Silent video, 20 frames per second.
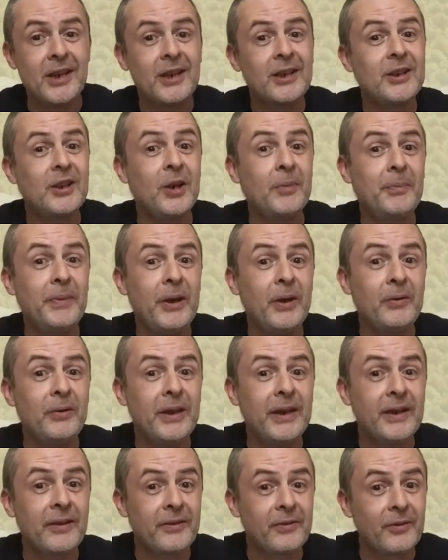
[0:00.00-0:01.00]

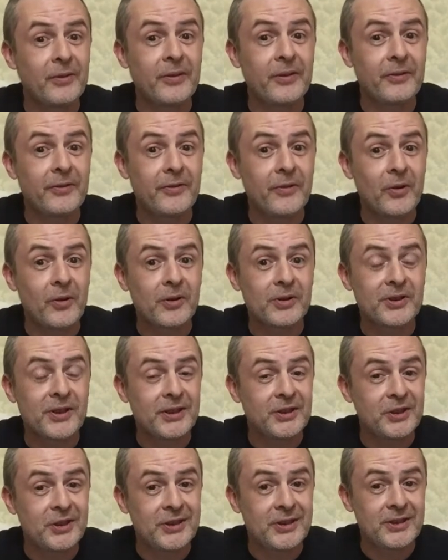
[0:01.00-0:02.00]
communing through the Force
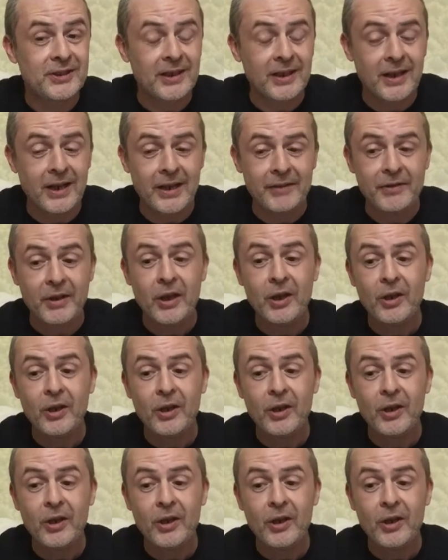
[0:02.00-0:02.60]
and she's still alive.